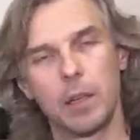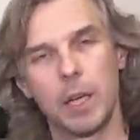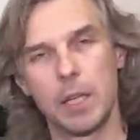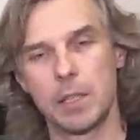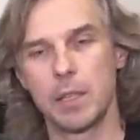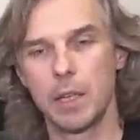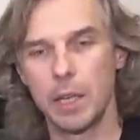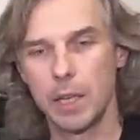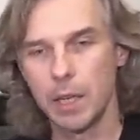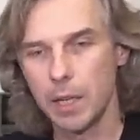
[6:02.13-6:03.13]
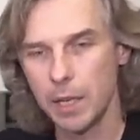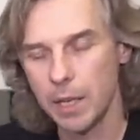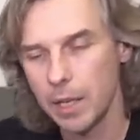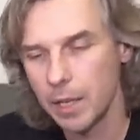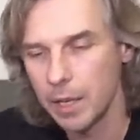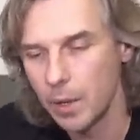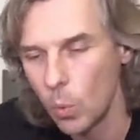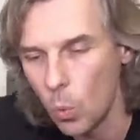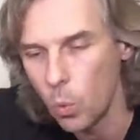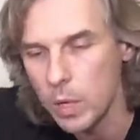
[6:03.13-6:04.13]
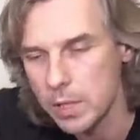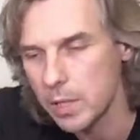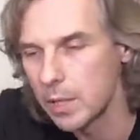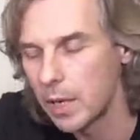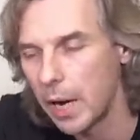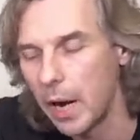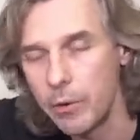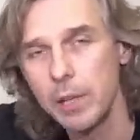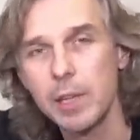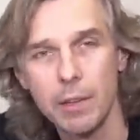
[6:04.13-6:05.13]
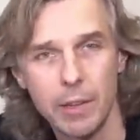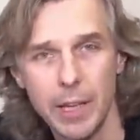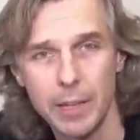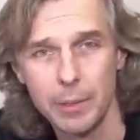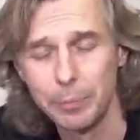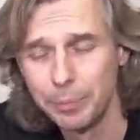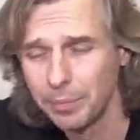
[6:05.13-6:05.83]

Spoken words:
guys, what I really love Canon,